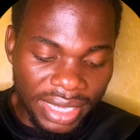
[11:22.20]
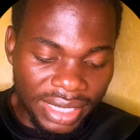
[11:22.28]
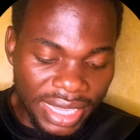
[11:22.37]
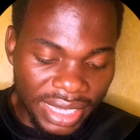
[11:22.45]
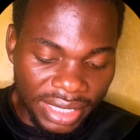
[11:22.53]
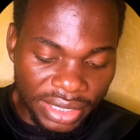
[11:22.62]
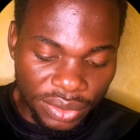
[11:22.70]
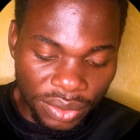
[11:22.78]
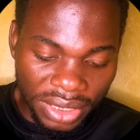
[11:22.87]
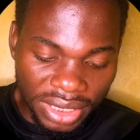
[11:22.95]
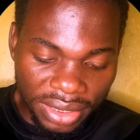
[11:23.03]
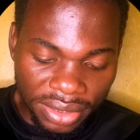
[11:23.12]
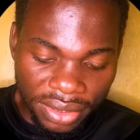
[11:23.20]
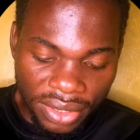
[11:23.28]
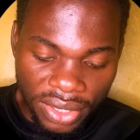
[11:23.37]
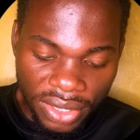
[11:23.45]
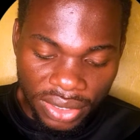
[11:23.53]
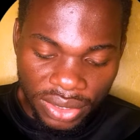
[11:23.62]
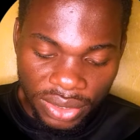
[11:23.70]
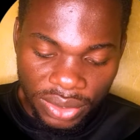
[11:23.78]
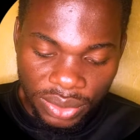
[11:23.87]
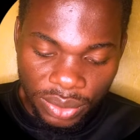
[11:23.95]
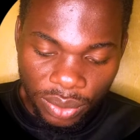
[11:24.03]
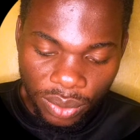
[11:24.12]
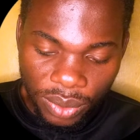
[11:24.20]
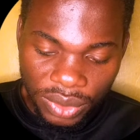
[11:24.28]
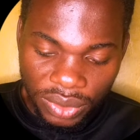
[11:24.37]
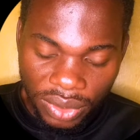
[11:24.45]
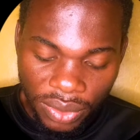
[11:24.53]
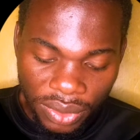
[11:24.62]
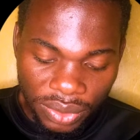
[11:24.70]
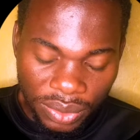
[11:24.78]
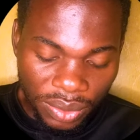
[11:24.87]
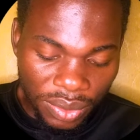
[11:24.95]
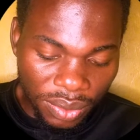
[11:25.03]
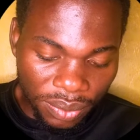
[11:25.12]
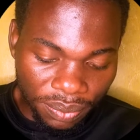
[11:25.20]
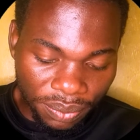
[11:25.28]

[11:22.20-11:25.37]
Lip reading: directory. So what we are going to do,